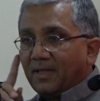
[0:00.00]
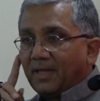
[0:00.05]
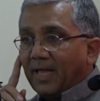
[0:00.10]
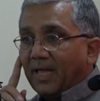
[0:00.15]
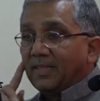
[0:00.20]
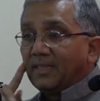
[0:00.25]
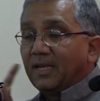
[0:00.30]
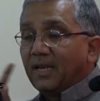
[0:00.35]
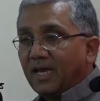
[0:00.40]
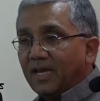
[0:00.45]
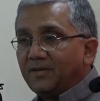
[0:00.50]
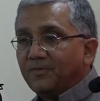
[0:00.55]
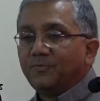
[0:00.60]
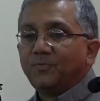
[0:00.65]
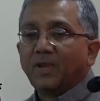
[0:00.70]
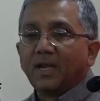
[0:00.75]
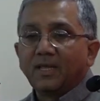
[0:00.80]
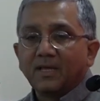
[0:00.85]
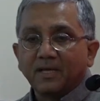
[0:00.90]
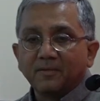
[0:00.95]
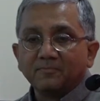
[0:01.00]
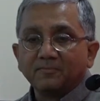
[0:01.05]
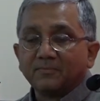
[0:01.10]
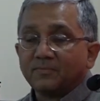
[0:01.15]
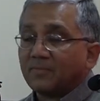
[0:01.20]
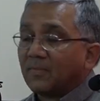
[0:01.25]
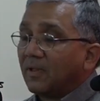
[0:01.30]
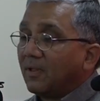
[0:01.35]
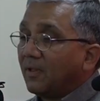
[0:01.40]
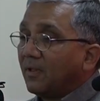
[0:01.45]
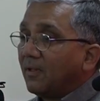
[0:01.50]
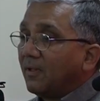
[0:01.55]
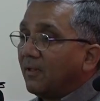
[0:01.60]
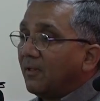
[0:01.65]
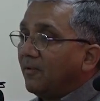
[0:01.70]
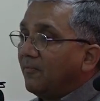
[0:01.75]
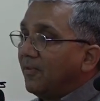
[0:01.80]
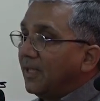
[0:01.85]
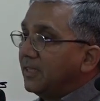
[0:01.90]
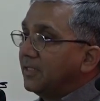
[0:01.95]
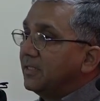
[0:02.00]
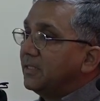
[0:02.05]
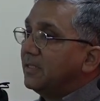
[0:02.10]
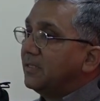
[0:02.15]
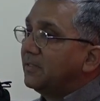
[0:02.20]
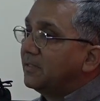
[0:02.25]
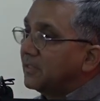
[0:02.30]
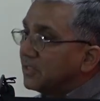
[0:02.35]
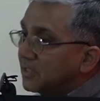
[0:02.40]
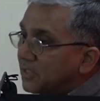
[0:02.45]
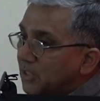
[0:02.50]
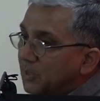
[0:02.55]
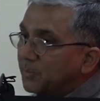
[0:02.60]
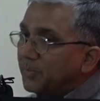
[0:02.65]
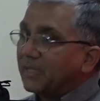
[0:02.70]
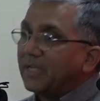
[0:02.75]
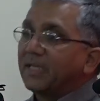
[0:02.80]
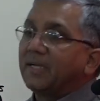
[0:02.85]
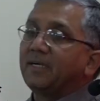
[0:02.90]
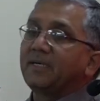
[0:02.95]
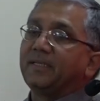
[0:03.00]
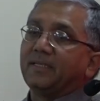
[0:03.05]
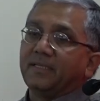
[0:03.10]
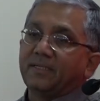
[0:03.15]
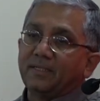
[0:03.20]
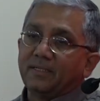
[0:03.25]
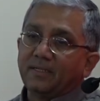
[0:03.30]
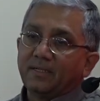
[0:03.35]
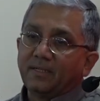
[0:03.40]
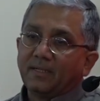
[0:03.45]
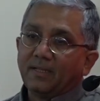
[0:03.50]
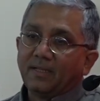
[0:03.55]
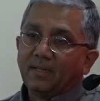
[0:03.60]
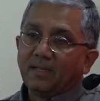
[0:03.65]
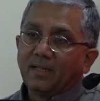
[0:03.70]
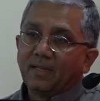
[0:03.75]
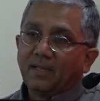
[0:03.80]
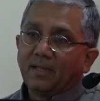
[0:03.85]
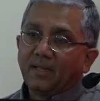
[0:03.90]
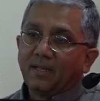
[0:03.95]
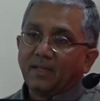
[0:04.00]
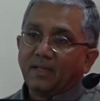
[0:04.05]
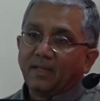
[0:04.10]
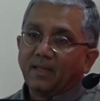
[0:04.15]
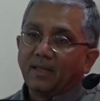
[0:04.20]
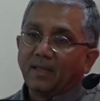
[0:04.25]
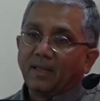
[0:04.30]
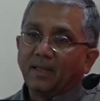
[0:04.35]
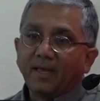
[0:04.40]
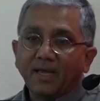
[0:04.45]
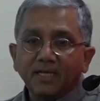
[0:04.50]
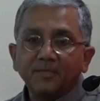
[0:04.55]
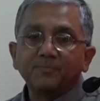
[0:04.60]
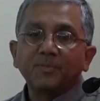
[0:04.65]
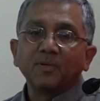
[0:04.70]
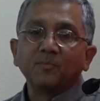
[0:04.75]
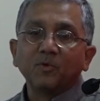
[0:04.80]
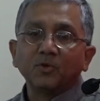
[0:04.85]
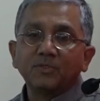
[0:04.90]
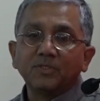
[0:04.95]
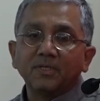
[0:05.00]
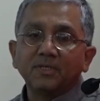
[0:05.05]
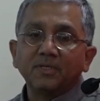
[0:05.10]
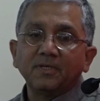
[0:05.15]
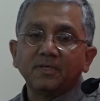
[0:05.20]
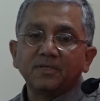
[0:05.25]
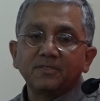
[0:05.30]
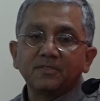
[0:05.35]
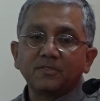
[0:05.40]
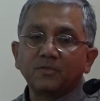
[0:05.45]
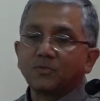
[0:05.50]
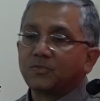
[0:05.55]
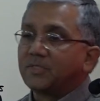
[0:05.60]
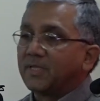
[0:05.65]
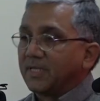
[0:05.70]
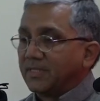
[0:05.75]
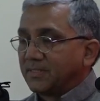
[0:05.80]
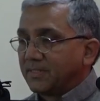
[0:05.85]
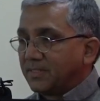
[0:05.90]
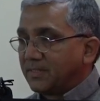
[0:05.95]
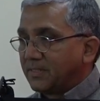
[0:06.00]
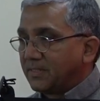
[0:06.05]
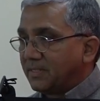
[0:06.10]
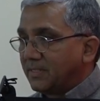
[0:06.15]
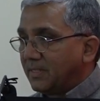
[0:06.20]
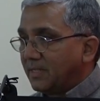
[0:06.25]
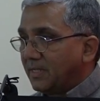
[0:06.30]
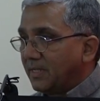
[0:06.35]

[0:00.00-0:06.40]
And the life will come when the interdisciplinarity get promoted in its true sense.